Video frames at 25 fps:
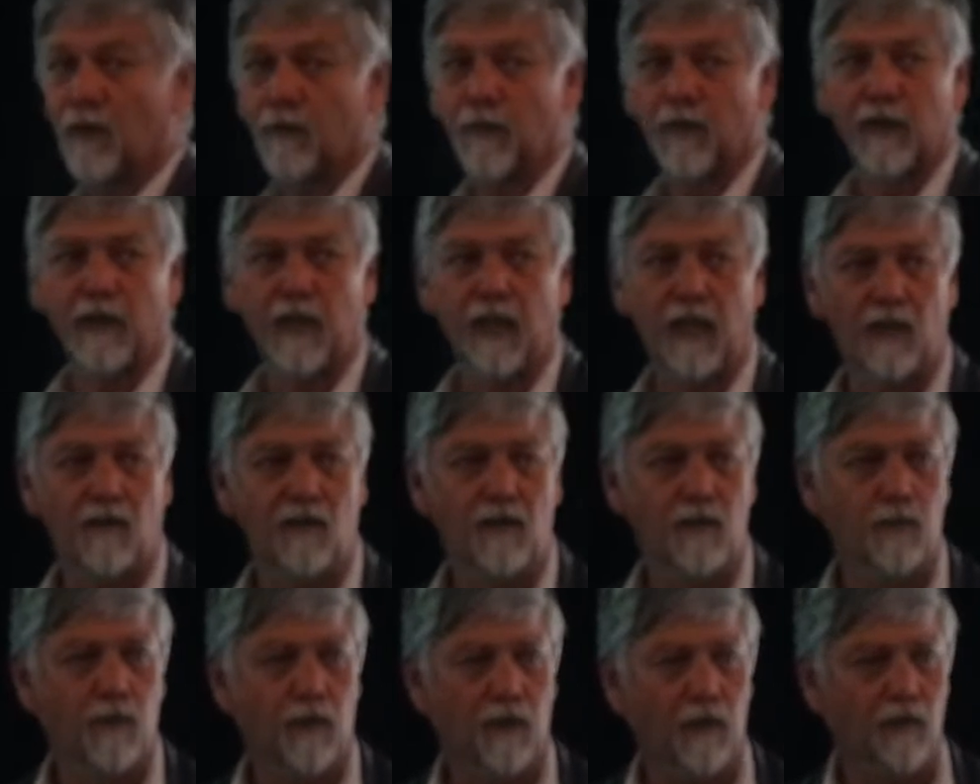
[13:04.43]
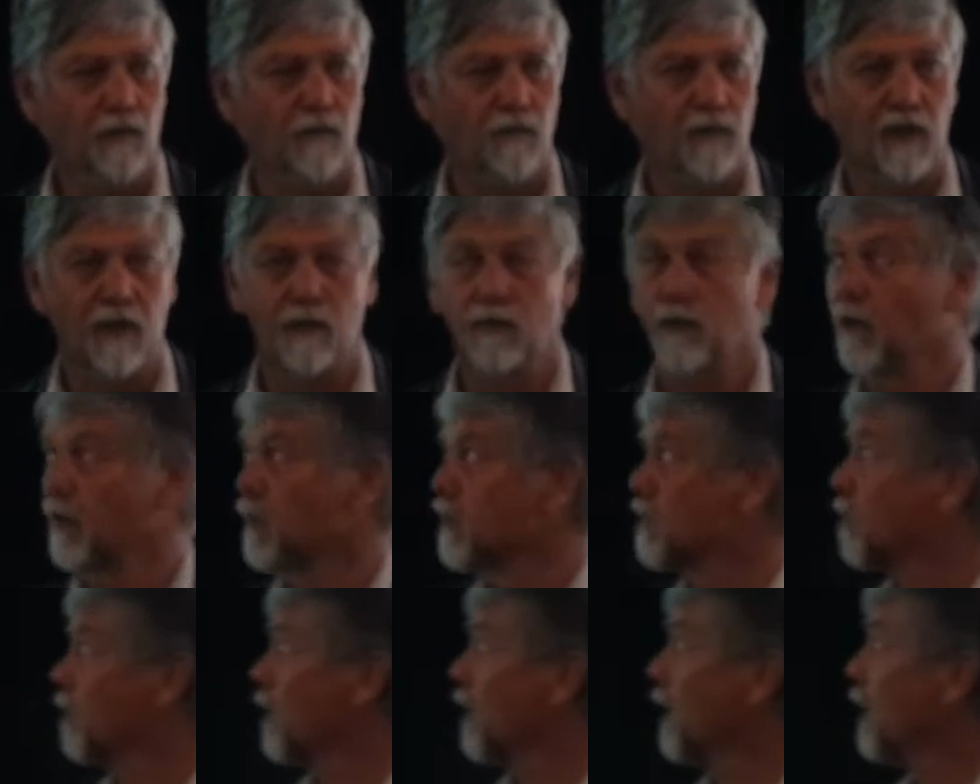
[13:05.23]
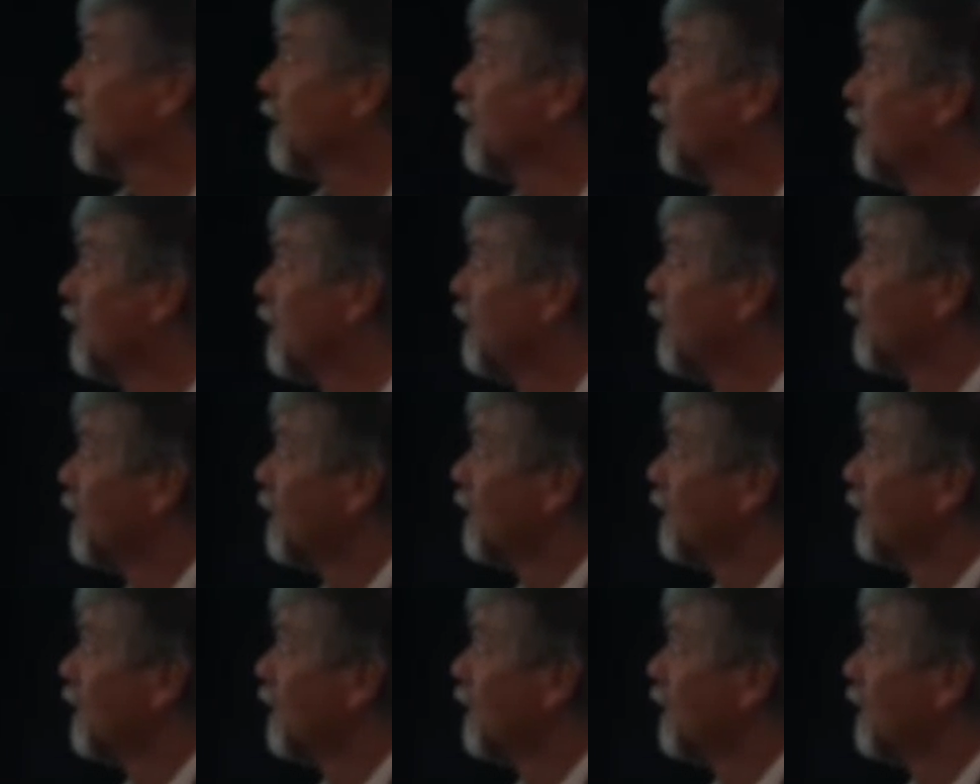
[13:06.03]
one with a hairy pod, really widespread.